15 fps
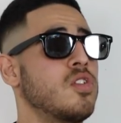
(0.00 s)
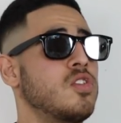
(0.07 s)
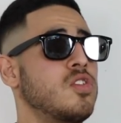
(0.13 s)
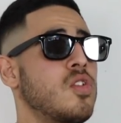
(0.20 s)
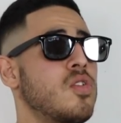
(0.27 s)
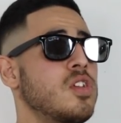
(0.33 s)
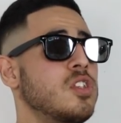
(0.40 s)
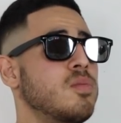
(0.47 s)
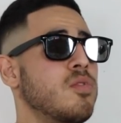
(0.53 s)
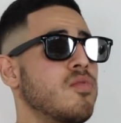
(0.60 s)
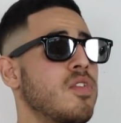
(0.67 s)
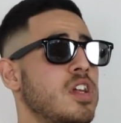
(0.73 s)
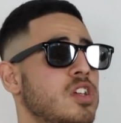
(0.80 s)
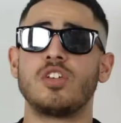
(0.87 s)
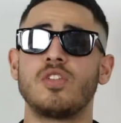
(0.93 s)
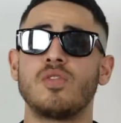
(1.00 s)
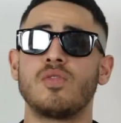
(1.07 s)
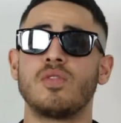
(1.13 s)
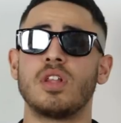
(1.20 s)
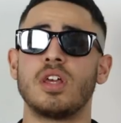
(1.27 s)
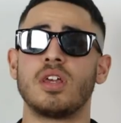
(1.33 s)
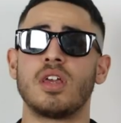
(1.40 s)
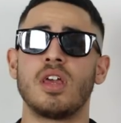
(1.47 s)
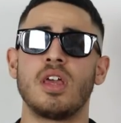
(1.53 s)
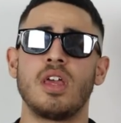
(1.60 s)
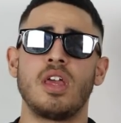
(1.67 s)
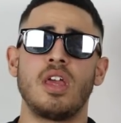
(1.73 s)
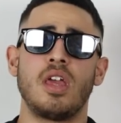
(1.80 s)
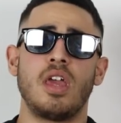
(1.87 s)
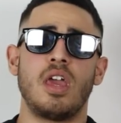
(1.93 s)
It's so inspirational. Like
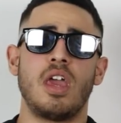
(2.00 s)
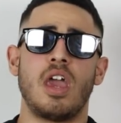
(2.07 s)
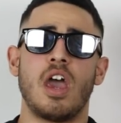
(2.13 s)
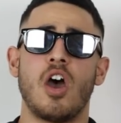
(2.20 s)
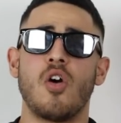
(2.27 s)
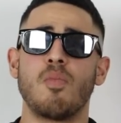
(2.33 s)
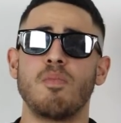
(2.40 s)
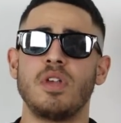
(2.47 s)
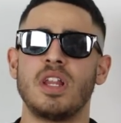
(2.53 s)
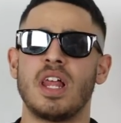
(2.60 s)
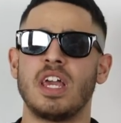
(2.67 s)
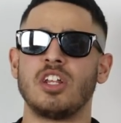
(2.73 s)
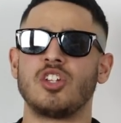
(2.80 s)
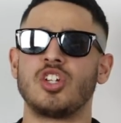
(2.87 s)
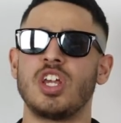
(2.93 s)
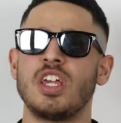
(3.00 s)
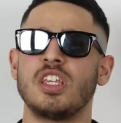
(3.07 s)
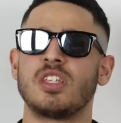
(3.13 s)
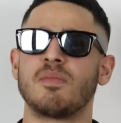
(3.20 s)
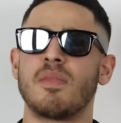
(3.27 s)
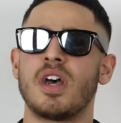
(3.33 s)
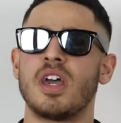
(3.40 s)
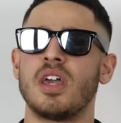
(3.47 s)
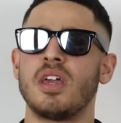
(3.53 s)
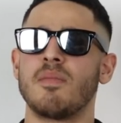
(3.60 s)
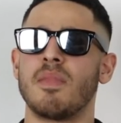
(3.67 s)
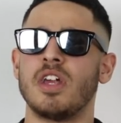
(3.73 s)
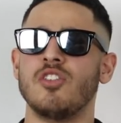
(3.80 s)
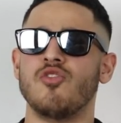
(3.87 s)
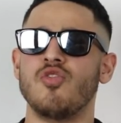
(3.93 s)
it helped me like chase my
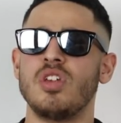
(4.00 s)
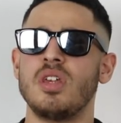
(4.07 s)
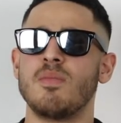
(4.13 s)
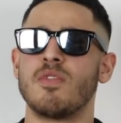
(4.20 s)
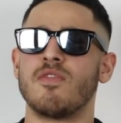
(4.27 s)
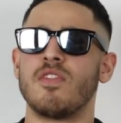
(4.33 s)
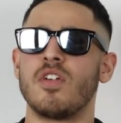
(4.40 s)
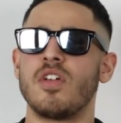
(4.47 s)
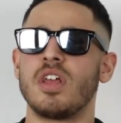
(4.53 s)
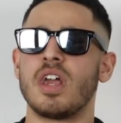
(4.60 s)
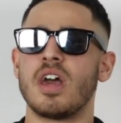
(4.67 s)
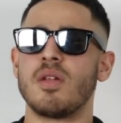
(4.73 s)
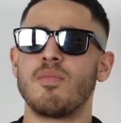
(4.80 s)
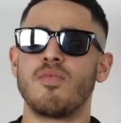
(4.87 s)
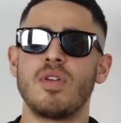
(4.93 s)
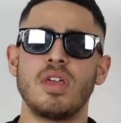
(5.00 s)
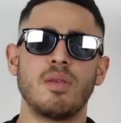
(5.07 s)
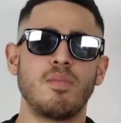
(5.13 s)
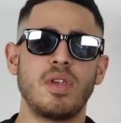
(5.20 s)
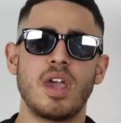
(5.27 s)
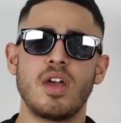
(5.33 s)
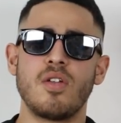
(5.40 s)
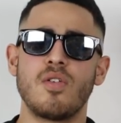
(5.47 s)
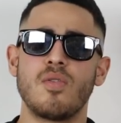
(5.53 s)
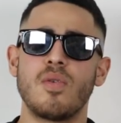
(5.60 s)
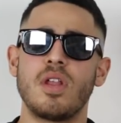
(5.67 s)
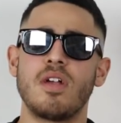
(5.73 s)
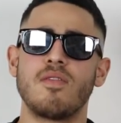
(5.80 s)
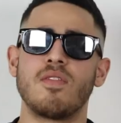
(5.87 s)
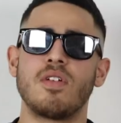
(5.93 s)
my dream of learning how to play the piano or
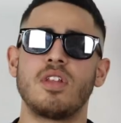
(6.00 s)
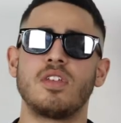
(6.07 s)
whatever.